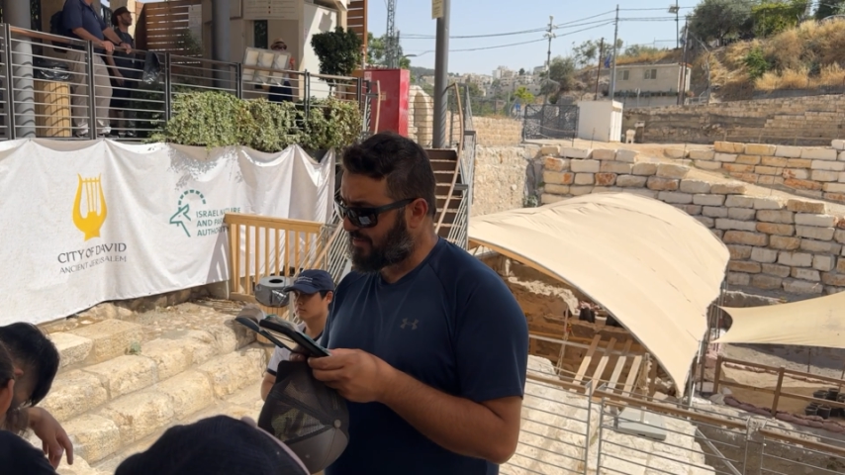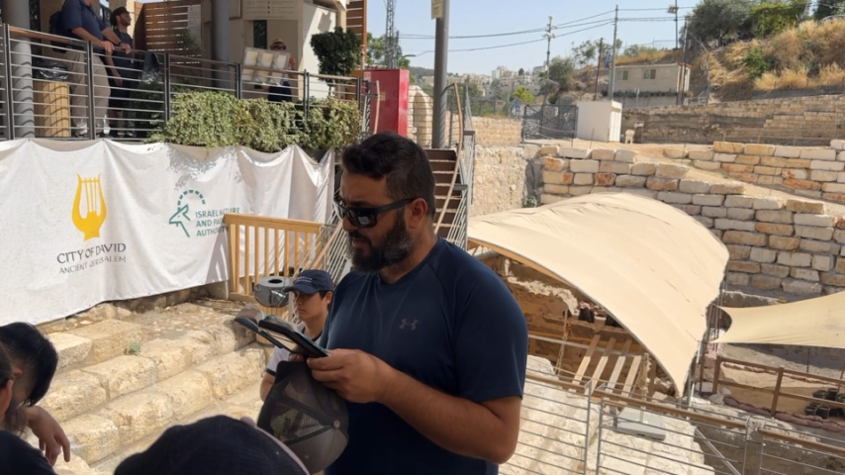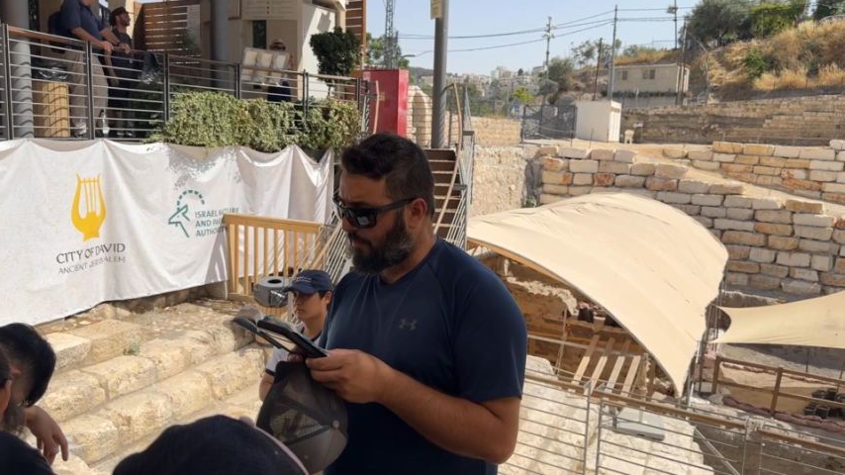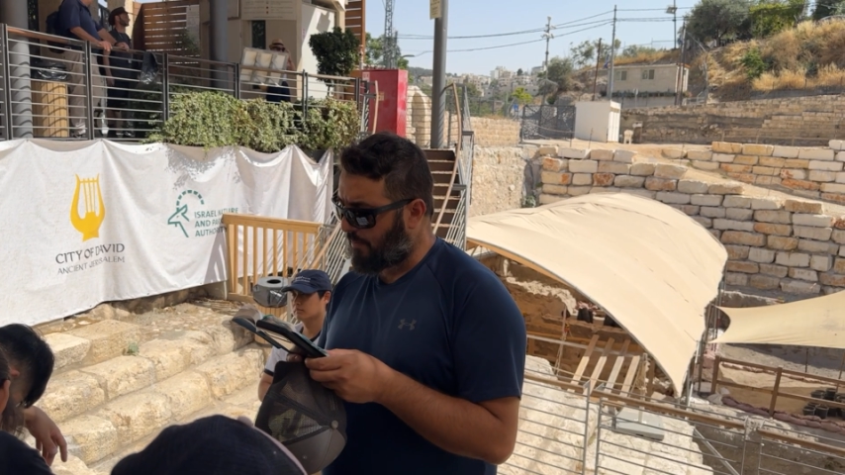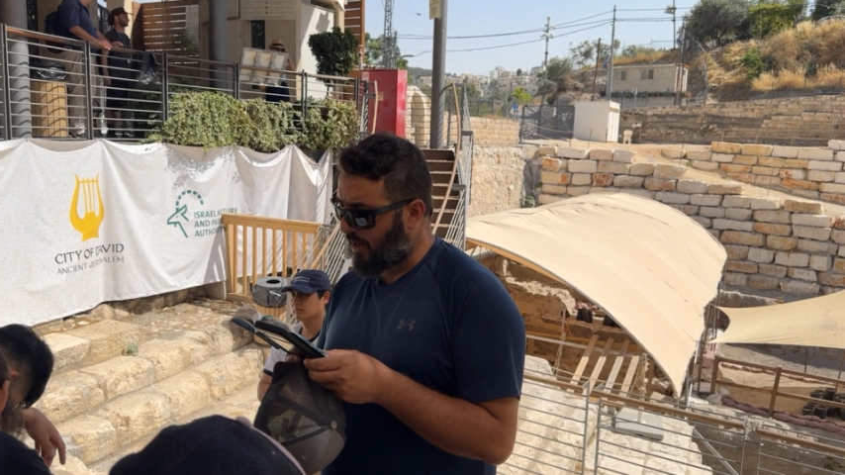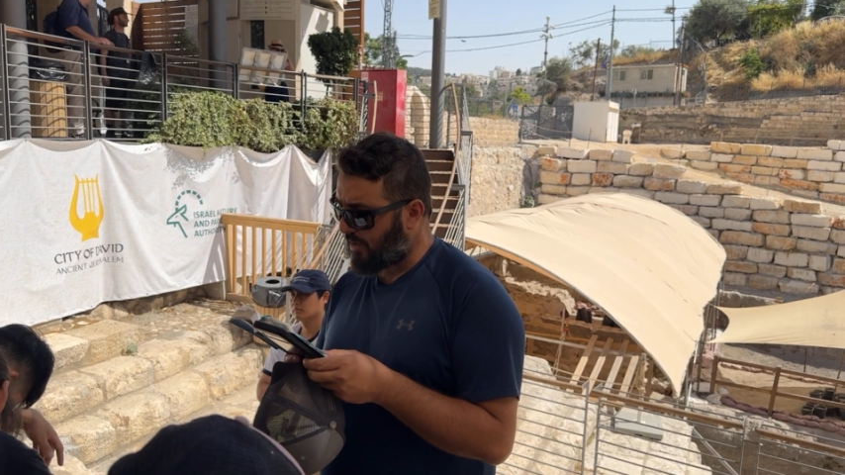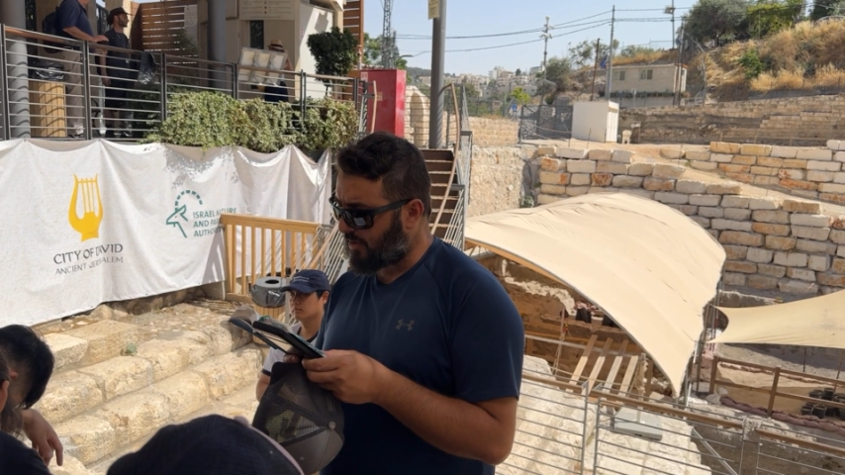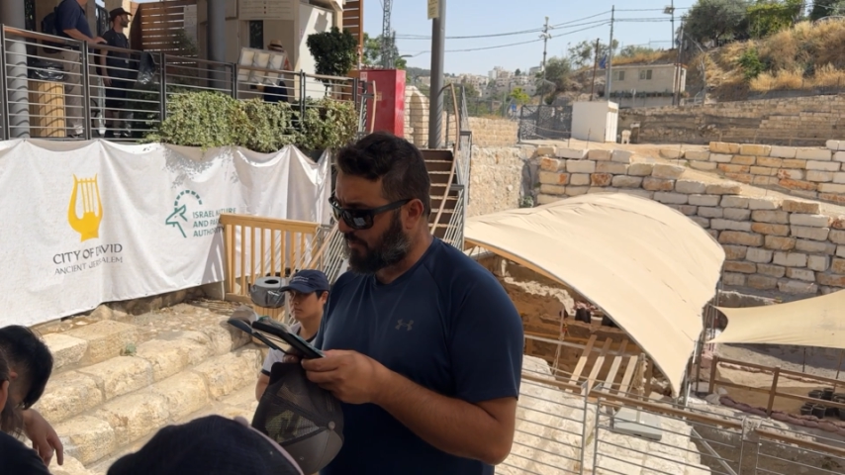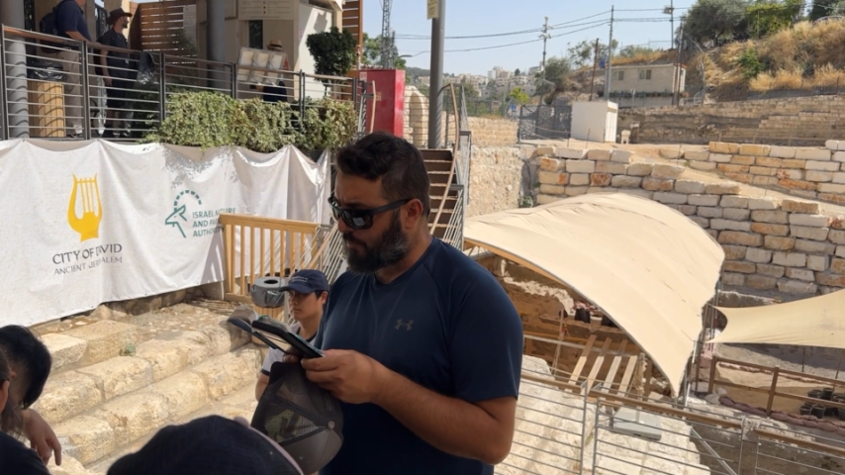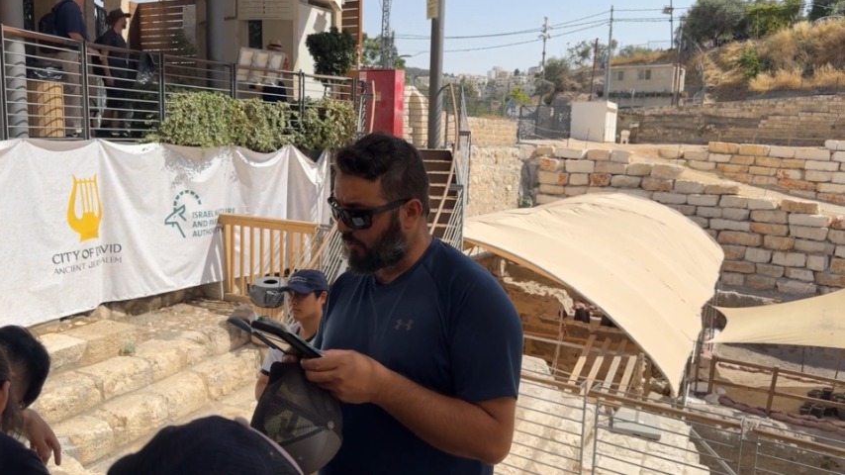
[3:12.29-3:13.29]
some mud
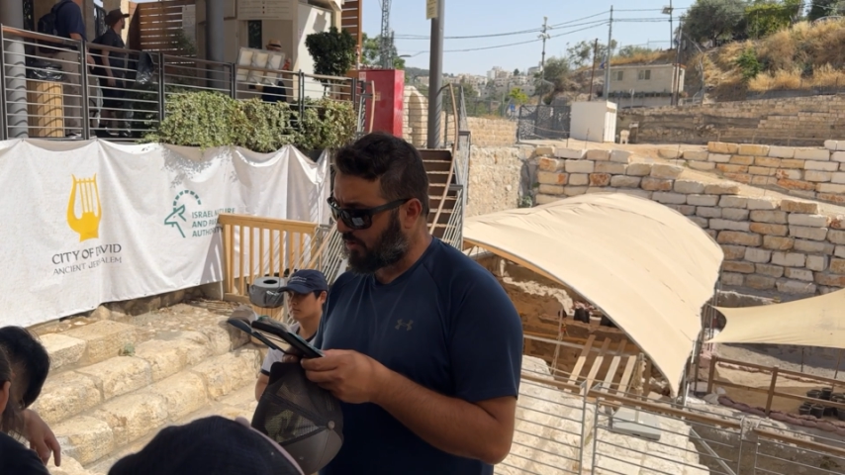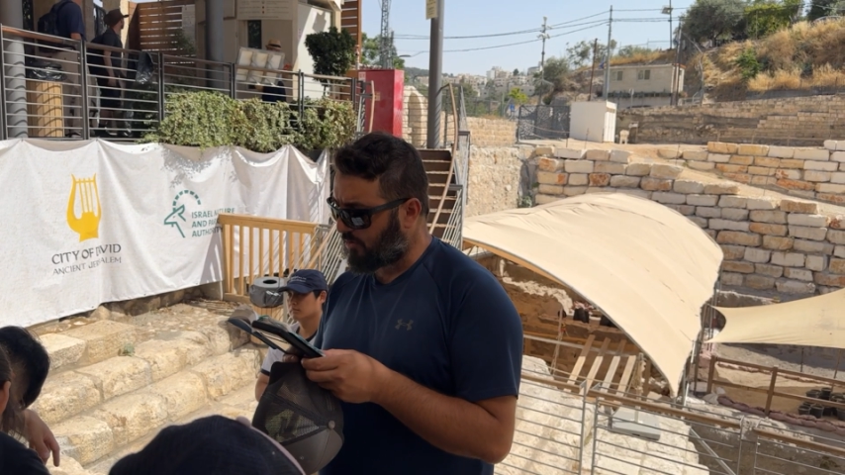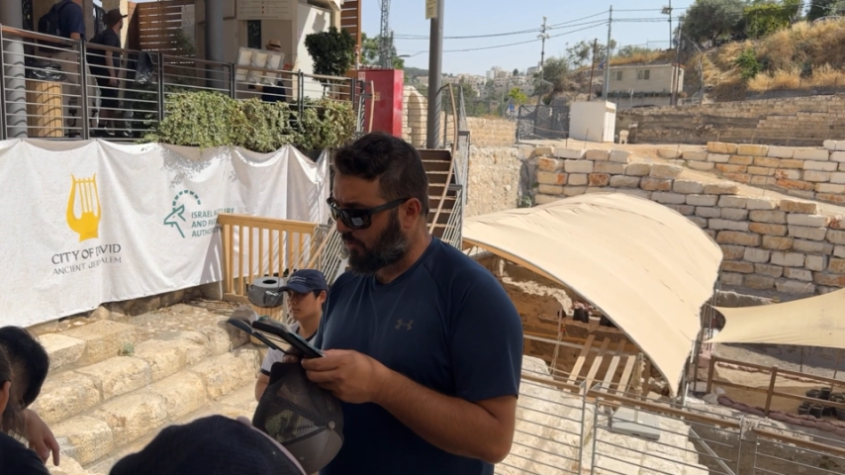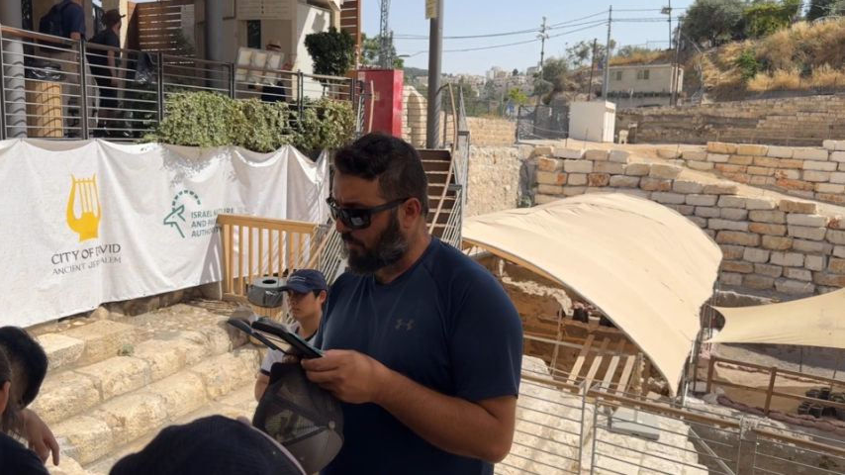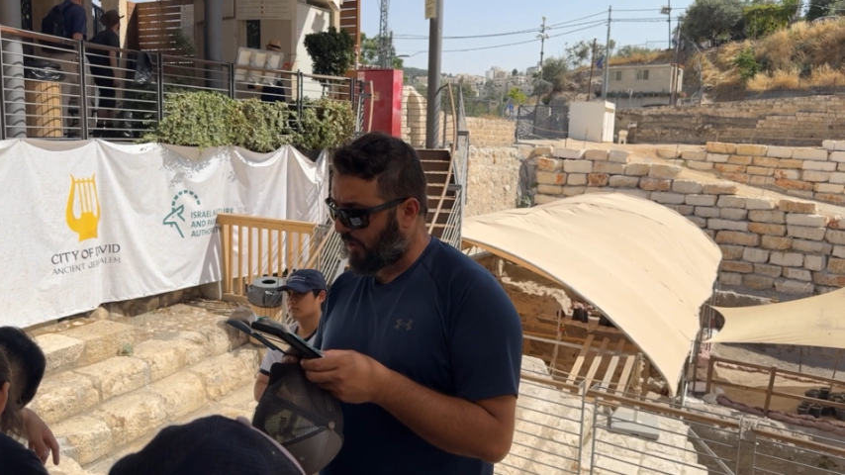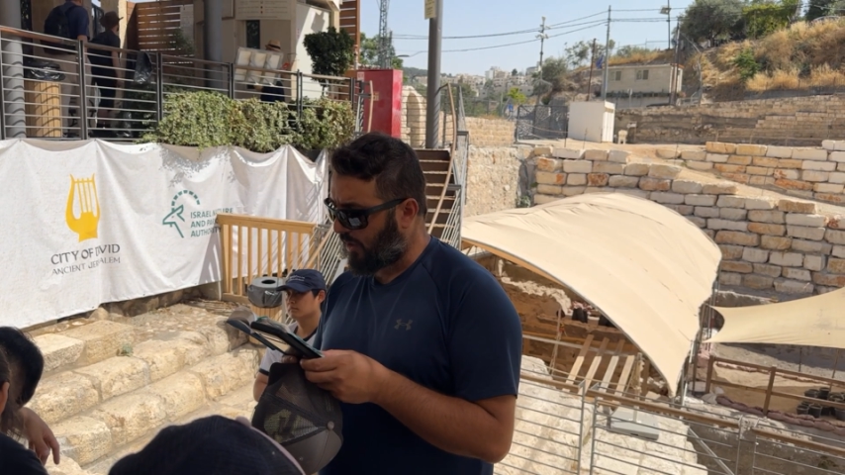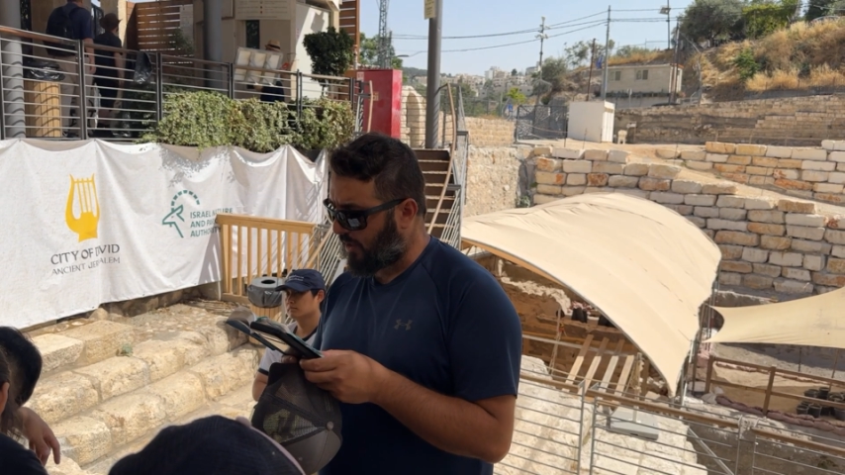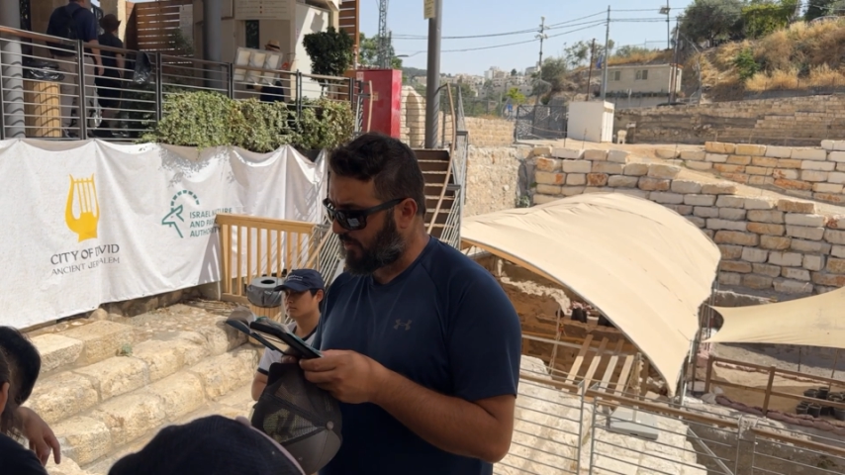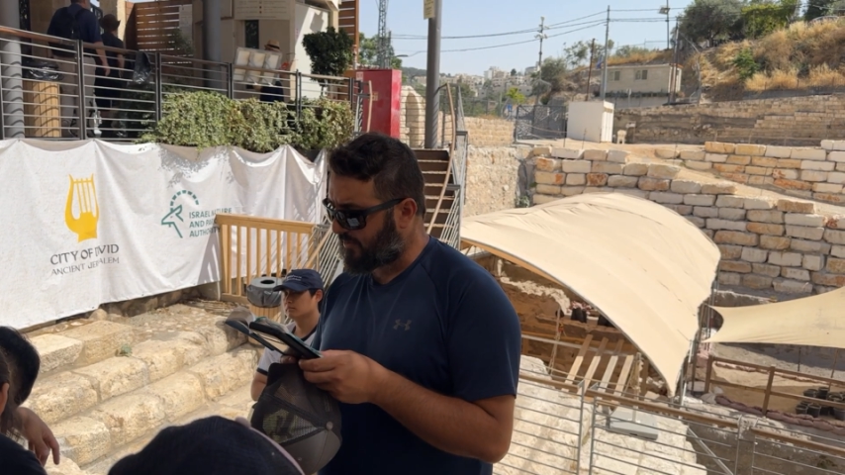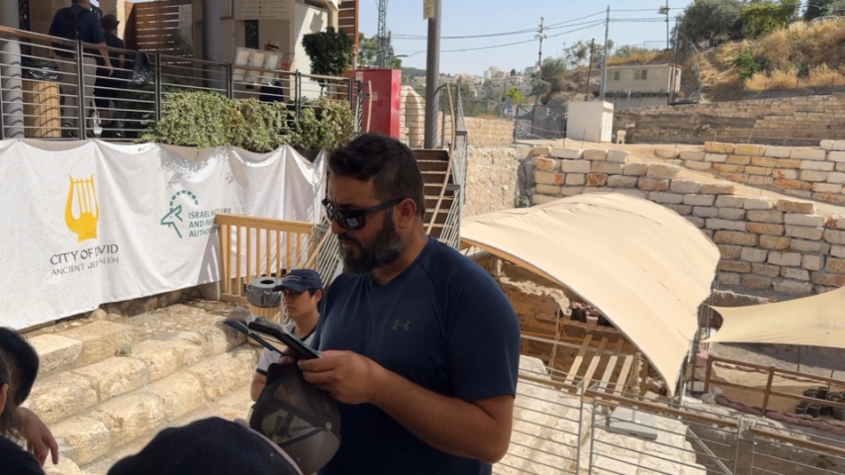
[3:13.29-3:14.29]
and put it on my
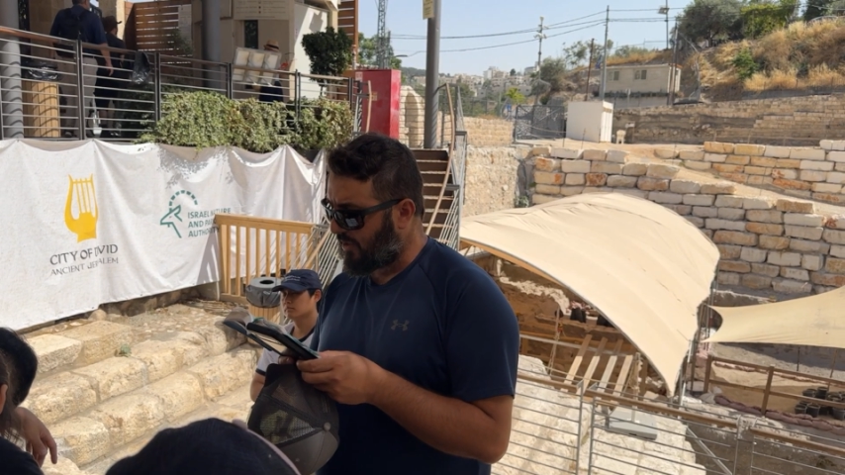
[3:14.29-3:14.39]
eyes.